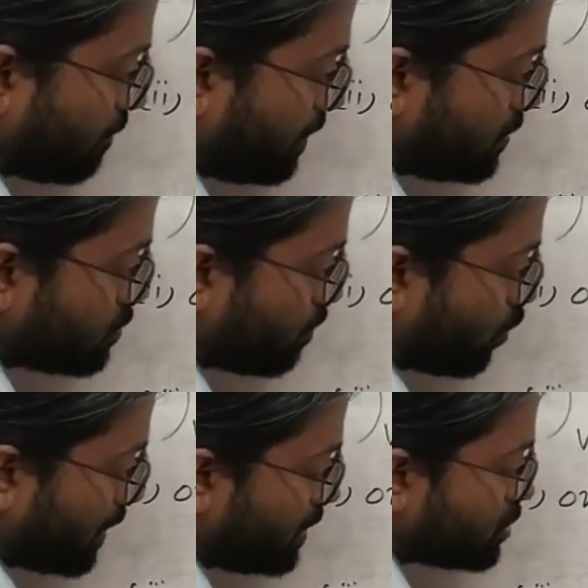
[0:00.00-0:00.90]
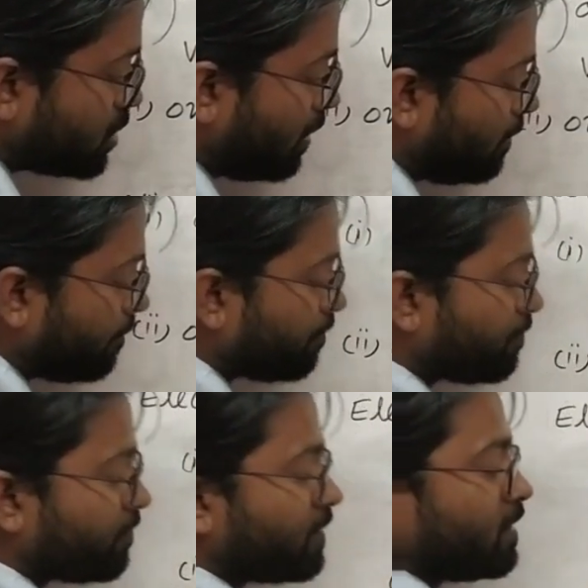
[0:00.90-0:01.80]
that means potential
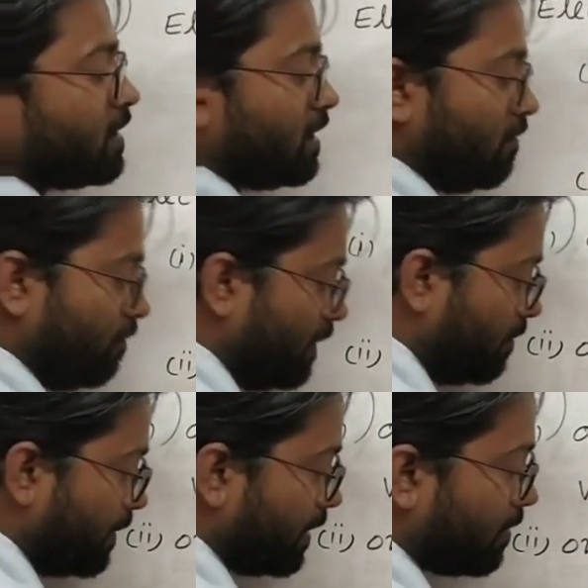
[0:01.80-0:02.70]
will